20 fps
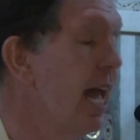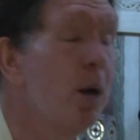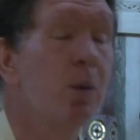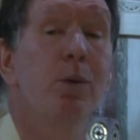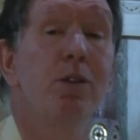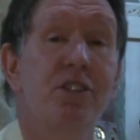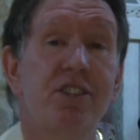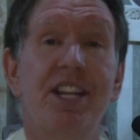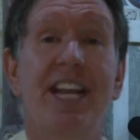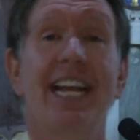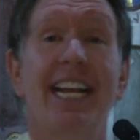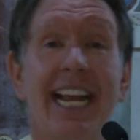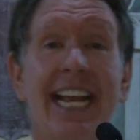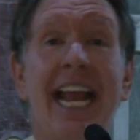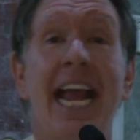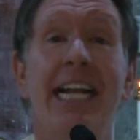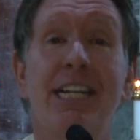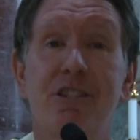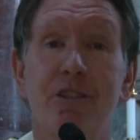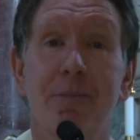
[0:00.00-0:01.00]
We'll see it
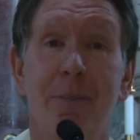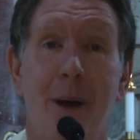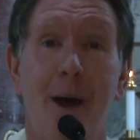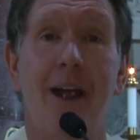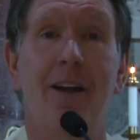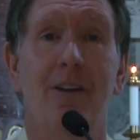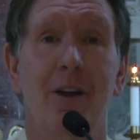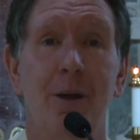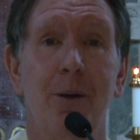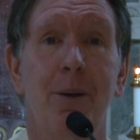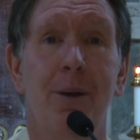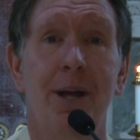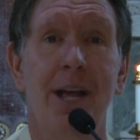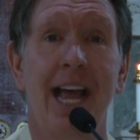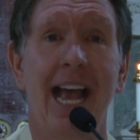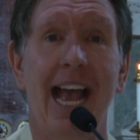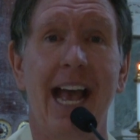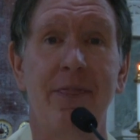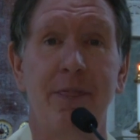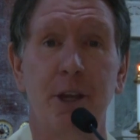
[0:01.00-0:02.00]
again tomorrow
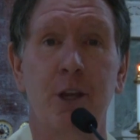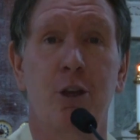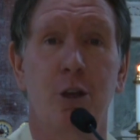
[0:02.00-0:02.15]
at the